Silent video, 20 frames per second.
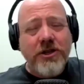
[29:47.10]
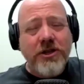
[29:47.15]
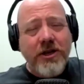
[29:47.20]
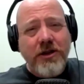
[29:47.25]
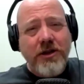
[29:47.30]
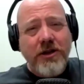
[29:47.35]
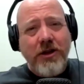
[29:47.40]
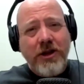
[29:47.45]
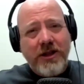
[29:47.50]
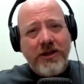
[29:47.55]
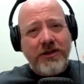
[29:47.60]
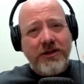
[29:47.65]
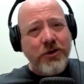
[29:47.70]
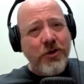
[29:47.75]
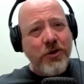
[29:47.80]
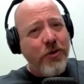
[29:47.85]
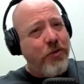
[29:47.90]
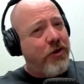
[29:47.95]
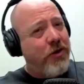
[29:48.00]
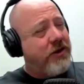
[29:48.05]
you can look at the
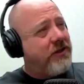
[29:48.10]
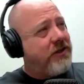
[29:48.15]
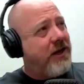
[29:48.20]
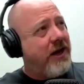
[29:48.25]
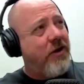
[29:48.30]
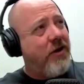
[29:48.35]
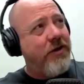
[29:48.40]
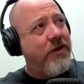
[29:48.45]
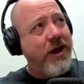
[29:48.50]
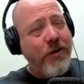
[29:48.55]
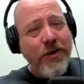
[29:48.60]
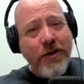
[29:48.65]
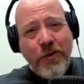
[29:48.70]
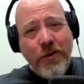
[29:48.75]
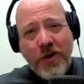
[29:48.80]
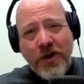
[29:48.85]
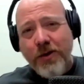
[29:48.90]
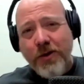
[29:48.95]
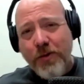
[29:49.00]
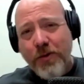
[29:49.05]
scoreboard and say okay we
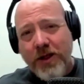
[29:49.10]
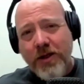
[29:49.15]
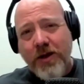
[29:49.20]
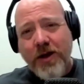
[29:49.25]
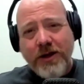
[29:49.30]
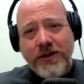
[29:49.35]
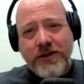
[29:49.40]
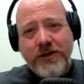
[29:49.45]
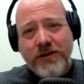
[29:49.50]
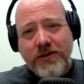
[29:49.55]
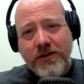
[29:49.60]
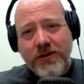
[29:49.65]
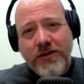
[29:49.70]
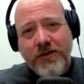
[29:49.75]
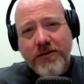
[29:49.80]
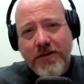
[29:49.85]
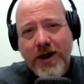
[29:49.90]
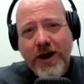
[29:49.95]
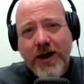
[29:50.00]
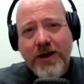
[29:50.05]
won or we lost
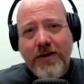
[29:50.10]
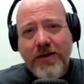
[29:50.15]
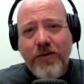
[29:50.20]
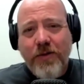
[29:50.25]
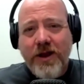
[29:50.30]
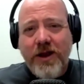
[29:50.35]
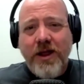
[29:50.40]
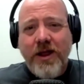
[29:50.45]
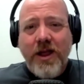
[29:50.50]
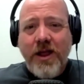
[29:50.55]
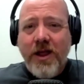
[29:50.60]
right yeah. we